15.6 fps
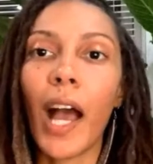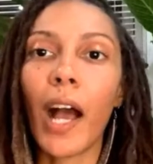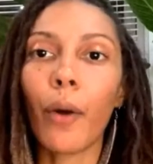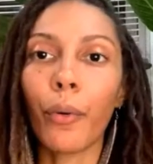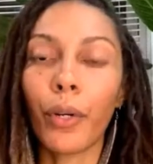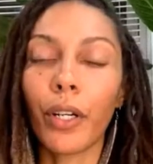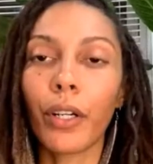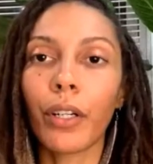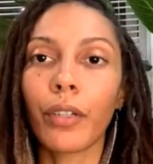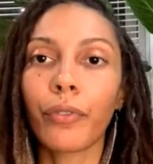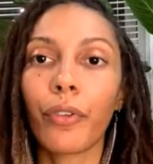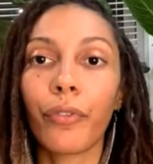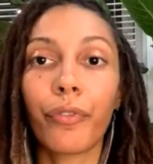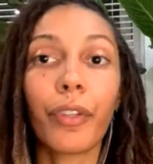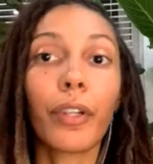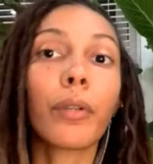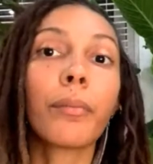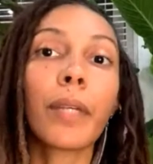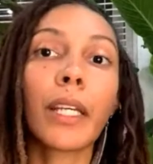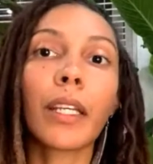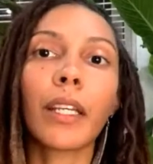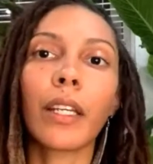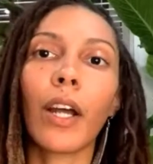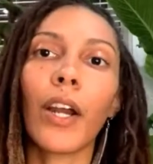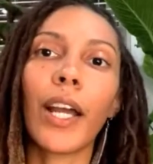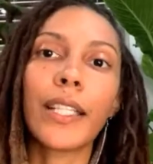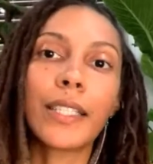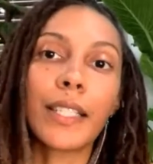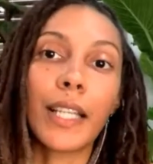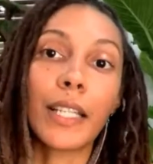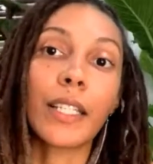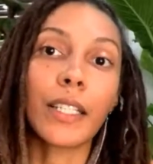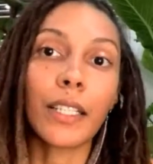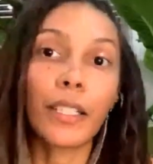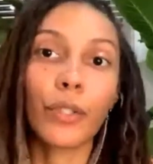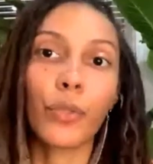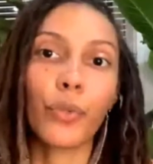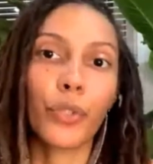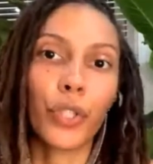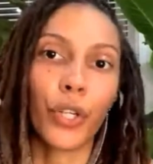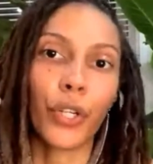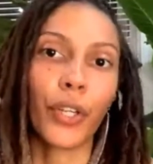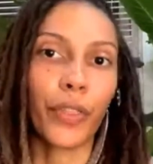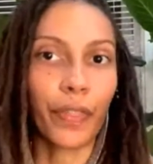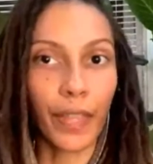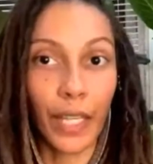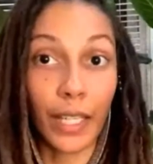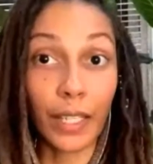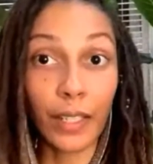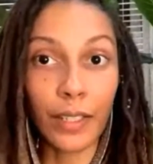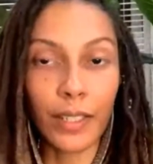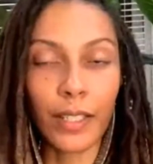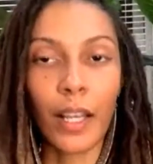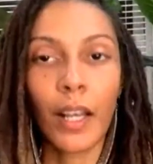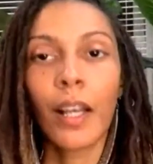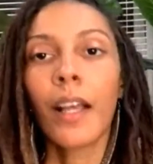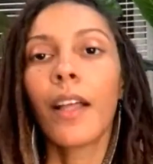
our fulfillment and our identity to certain things